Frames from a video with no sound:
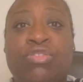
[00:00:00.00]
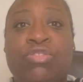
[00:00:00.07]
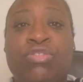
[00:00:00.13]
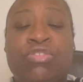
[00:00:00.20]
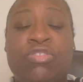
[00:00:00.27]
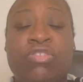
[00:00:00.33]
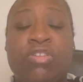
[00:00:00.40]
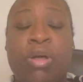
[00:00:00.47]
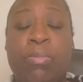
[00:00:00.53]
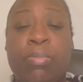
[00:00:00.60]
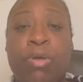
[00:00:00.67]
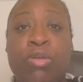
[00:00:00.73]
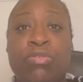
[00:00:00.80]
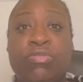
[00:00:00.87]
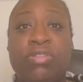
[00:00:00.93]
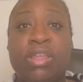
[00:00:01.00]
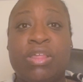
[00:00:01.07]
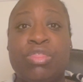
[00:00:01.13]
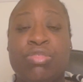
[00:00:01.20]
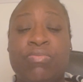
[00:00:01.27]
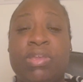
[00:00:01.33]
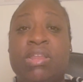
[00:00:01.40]
to start posting
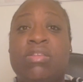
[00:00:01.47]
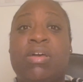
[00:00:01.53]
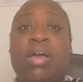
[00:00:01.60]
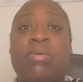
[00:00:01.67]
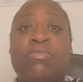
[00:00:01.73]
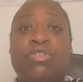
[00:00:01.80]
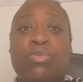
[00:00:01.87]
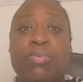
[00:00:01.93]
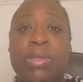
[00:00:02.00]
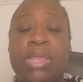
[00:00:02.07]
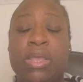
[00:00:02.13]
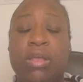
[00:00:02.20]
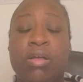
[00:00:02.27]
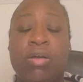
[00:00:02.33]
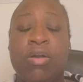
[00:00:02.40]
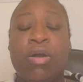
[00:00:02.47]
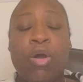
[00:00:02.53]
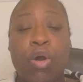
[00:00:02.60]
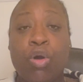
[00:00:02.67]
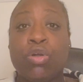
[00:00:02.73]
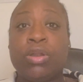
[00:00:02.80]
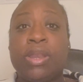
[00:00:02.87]
three times a week
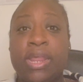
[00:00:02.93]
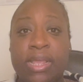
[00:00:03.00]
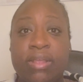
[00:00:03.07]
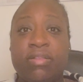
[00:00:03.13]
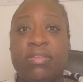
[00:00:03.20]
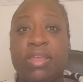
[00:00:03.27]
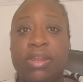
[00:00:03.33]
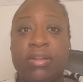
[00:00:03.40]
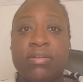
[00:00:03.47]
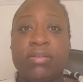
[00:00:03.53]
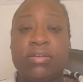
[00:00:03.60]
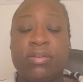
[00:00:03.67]
on LinkedIn